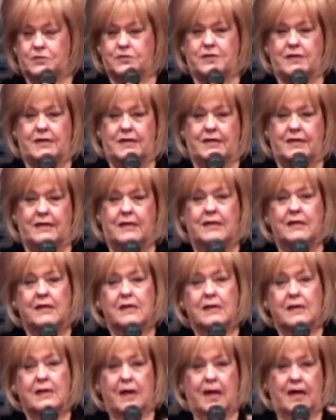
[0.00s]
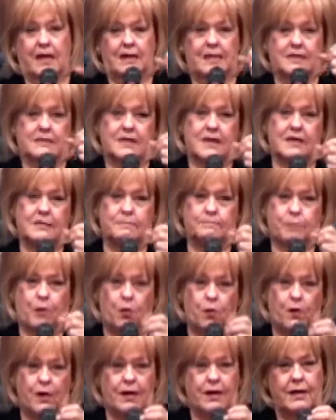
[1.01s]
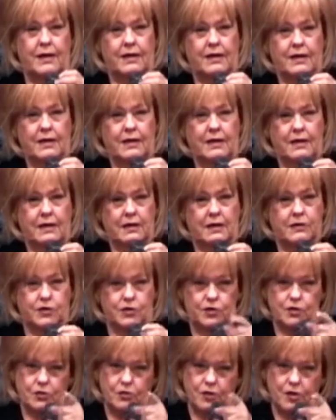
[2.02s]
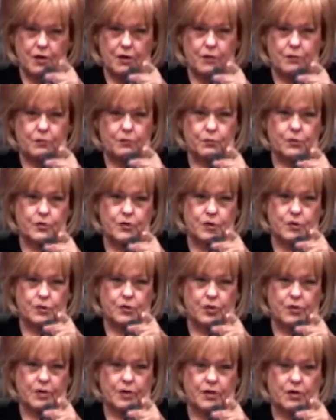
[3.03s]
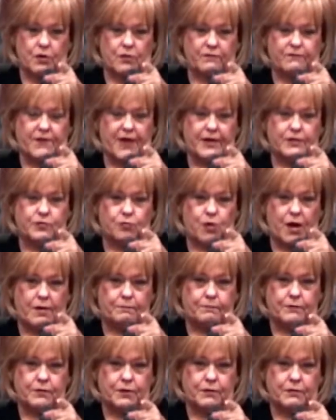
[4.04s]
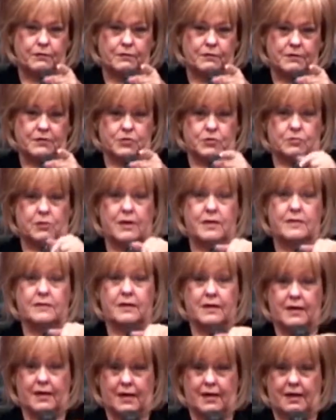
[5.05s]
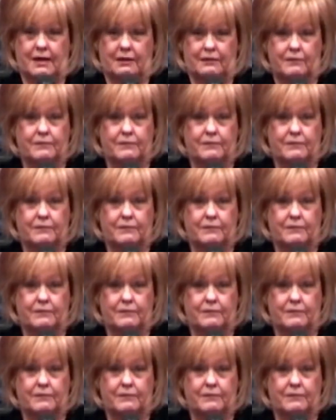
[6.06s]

T, and he said, Boy, do you know where you're going to go if I drop you straight to hell?